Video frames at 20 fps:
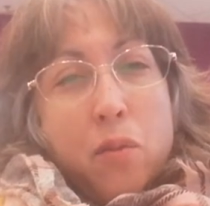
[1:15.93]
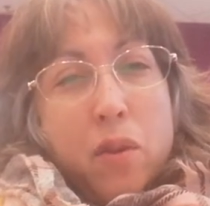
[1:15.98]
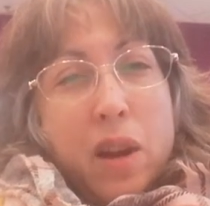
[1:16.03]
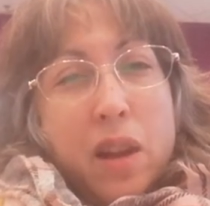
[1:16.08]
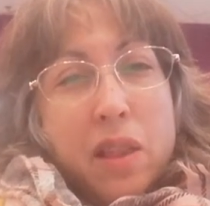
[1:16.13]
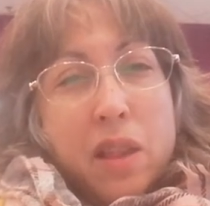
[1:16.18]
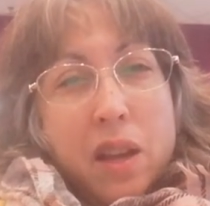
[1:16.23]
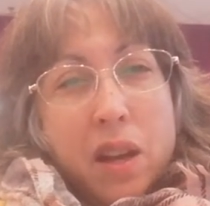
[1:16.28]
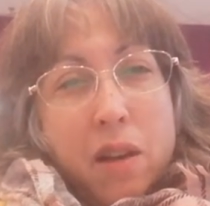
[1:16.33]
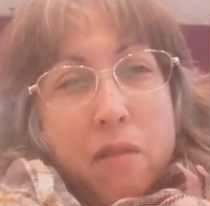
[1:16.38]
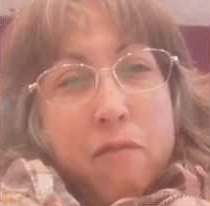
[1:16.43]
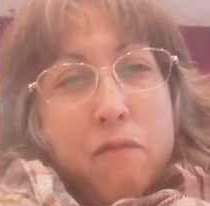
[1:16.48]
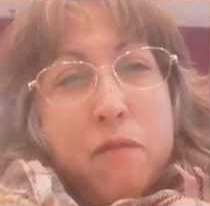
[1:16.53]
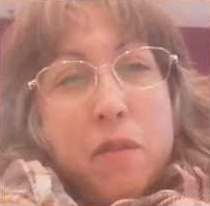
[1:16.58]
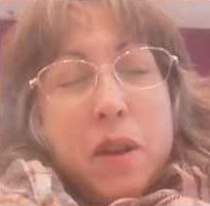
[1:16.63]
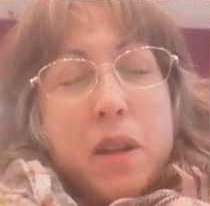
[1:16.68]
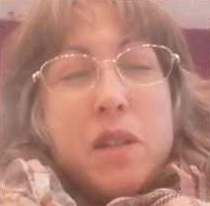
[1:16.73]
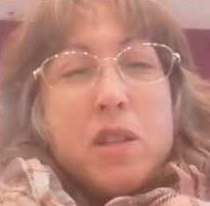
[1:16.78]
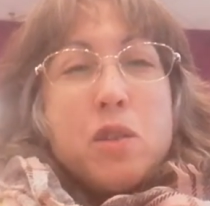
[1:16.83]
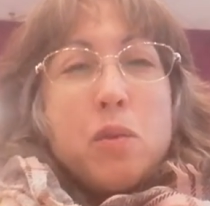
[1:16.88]
When I think I'm
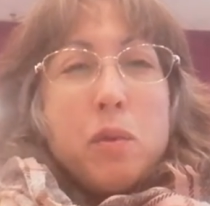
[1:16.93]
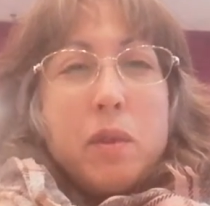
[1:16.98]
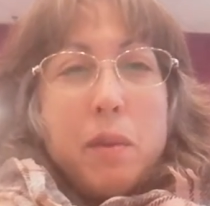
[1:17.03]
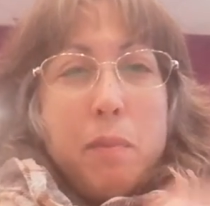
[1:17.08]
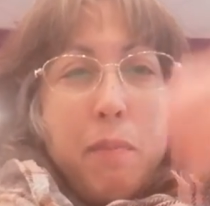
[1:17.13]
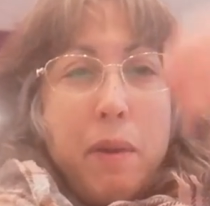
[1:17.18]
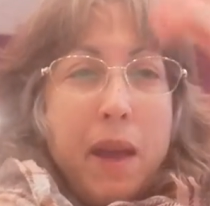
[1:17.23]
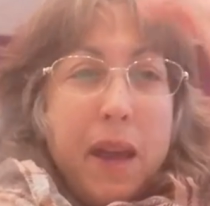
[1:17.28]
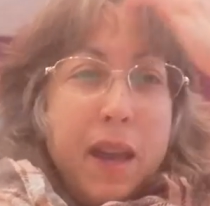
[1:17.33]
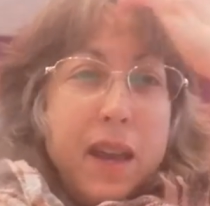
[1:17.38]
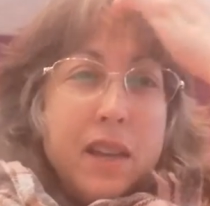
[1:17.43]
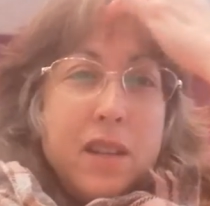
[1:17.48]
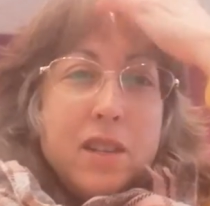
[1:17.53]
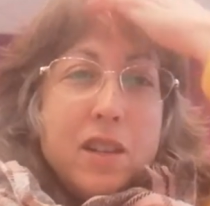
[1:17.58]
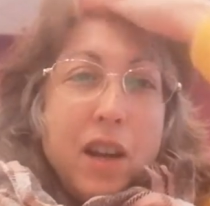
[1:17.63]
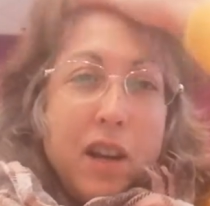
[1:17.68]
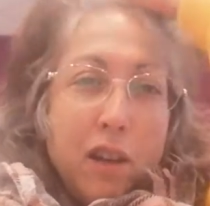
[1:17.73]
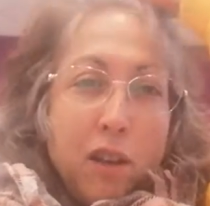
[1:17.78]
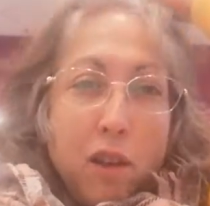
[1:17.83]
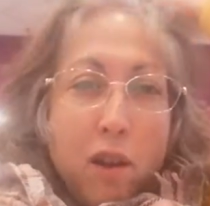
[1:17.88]
finished with the
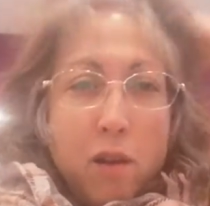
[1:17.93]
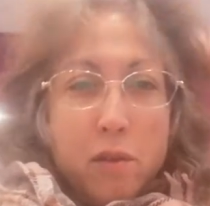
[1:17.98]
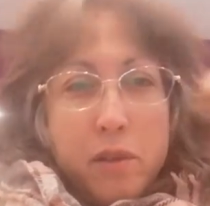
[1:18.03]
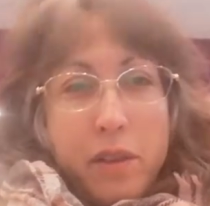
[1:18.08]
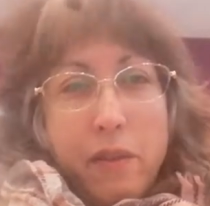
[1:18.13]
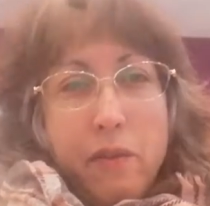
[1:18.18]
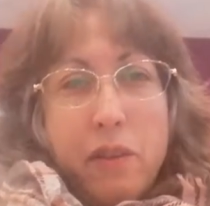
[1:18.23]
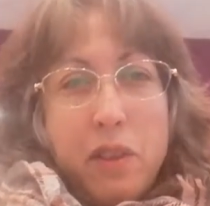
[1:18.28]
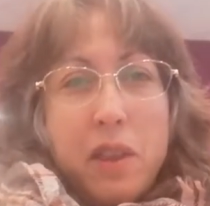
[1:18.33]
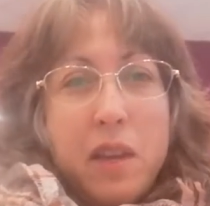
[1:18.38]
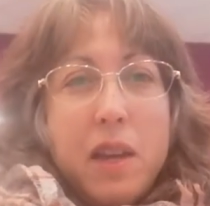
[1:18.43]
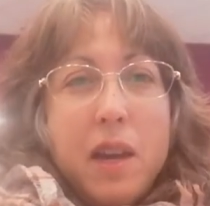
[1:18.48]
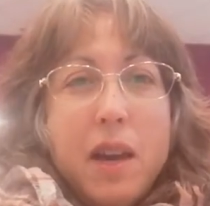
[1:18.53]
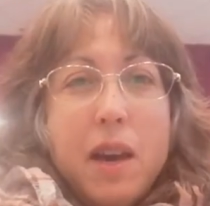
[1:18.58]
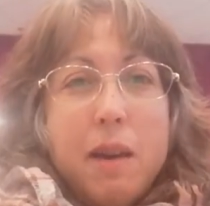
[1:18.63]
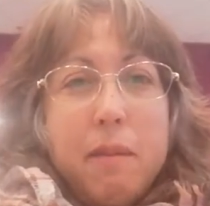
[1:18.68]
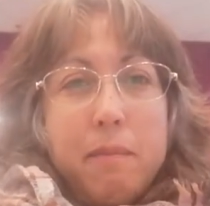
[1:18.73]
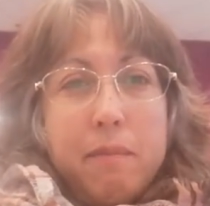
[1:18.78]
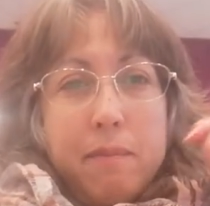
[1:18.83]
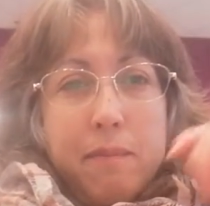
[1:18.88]
page, I close everything
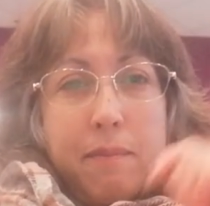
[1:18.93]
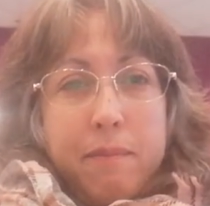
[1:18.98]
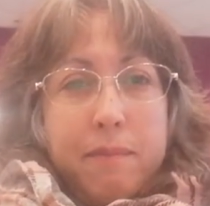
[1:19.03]
up,